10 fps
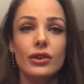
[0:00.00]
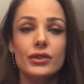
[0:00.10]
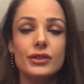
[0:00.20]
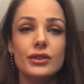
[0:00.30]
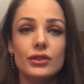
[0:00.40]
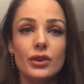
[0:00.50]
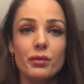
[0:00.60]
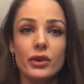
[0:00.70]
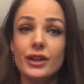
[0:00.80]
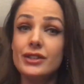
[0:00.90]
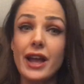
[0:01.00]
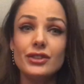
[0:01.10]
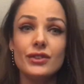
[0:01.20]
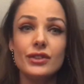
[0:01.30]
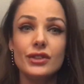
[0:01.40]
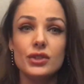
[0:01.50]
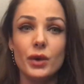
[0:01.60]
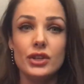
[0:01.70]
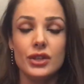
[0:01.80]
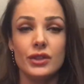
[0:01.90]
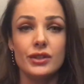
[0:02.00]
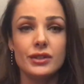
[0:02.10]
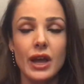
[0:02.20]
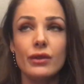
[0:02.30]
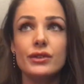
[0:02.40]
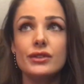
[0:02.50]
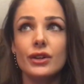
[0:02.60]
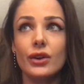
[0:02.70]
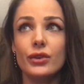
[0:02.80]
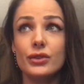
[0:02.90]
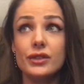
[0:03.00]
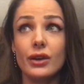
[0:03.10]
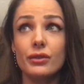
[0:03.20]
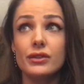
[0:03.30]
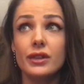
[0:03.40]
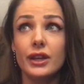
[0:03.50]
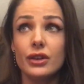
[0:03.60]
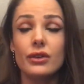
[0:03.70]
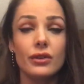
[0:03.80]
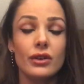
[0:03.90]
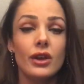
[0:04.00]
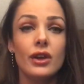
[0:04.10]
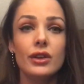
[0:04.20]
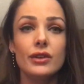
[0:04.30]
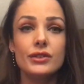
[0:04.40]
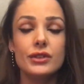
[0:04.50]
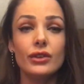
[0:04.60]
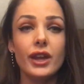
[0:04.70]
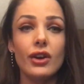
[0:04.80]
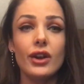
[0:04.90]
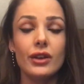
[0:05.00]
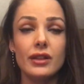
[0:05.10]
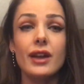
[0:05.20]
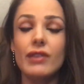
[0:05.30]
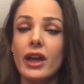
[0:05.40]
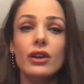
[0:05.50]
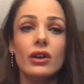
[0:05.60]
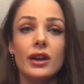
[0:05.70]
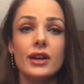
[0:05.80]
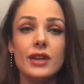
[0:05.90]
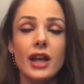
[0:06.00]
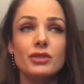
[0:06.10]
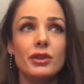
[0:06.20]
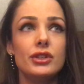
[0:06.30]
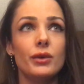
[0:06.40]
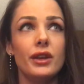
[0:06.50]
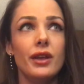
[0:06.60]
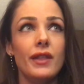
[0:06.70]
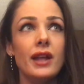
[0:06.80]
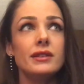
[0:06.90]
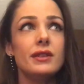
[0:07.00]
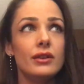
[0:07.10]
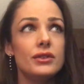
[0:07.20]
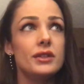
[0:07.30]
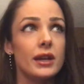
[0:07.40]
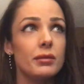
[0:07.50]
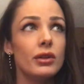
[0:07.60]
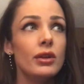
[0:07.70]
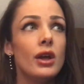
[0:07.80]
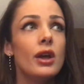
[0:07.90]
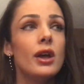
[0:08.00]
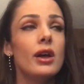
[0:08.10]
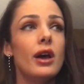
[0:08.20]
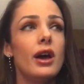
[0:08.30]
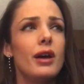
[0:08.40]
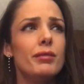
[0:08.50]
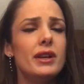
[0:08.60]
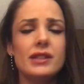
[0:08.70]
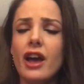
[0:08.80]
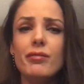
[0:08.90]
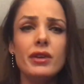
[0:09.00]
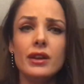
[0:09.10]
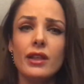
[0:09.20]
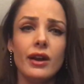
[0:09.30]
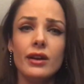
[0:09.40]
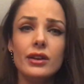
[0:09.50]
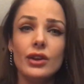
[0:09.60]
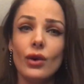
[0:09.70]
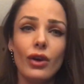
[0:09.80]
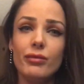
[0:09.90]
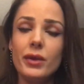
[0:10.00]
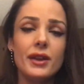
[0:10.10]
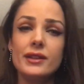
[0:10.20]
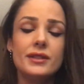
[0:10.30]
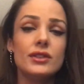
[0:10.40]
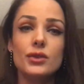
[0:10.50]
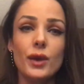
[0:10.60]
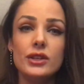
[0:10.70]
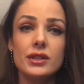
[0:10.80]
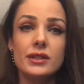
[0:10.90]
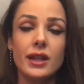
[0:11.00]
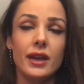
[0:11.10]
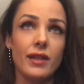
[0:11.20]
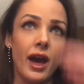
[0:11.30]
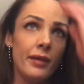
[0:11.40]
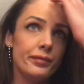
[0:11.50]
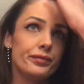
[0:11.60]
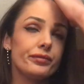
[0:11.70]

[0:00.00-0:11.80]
you're you you're pretty attached to this situation. This sounds, you know, you sound like you're you're still carrying a lot of anger and attachment to it, and that's understandable. Uh, because I've been in there, you know, I've been in situations like that,